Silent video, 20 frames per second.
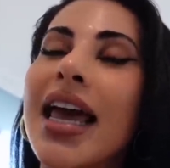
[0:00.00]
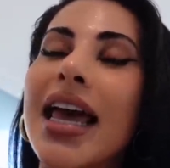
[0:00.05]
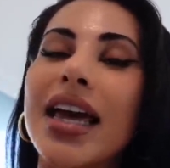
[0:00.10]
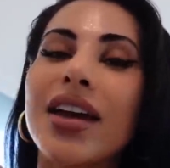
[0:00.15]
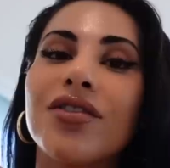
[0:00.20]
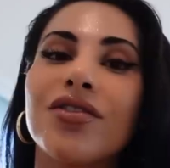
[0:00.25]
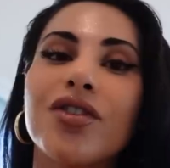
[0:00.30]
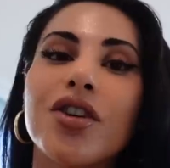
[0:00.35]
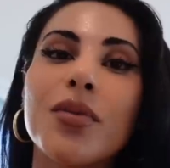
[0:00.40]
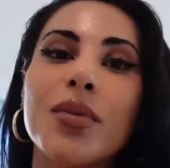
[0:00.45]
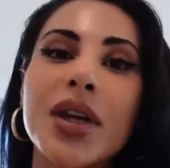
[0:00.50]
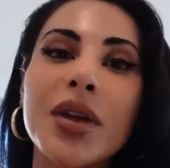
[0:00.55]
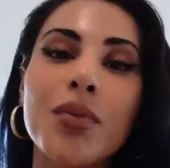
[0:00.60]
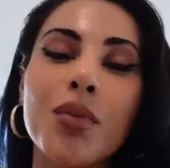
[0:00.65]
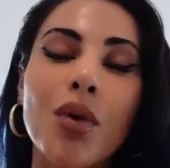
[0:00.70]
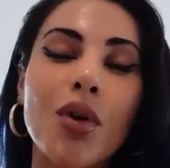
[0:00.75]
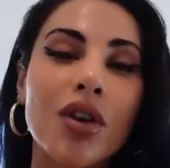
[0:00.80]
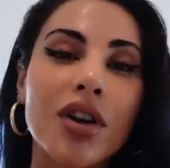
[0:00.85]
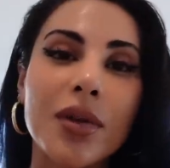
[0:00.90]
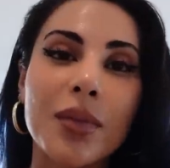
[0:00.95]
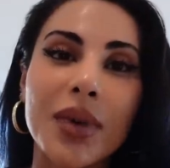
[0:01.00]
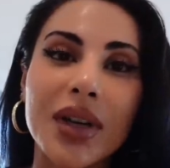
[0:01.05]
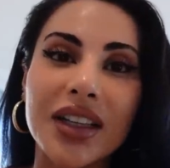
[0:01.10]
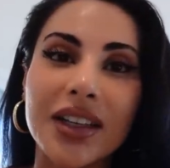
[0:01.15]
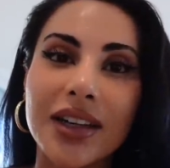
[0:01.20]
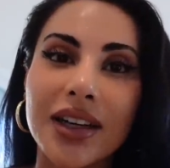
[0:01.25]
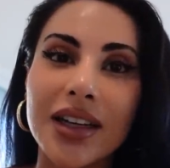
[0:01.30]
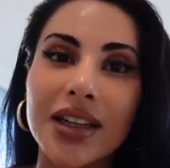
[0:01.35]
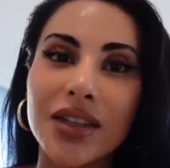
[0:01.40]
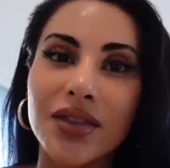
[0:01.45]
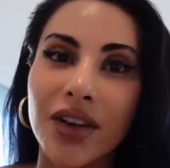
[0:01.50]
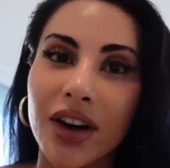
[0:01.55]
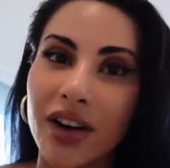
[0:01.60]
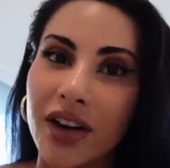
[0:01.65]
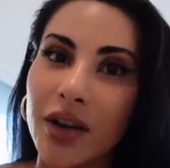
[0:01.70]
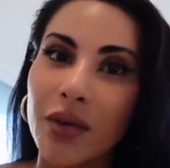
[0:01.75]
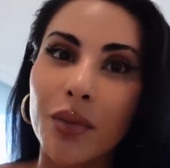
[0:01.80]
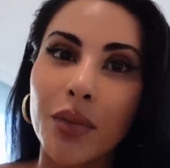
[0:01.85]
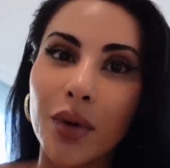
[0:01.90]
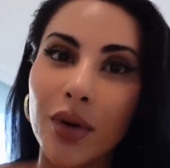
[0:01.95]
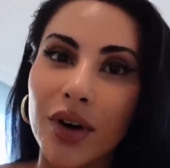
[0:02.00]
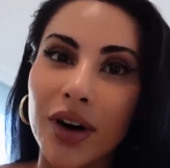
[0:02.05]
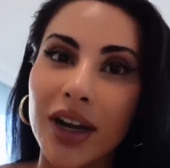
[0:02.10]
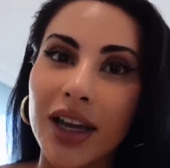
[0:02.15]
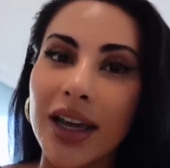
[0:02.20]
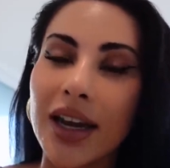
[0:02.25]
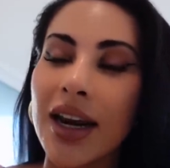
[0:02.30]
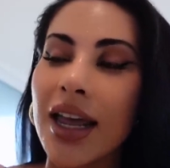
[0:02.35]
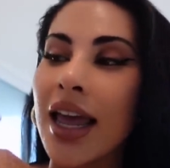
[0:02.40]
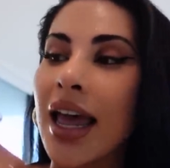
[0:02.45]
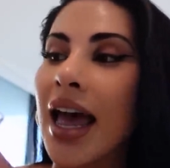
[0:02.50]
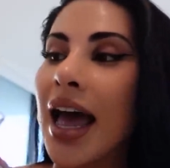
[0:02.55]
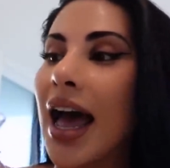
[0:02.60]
and for me, portability is very important.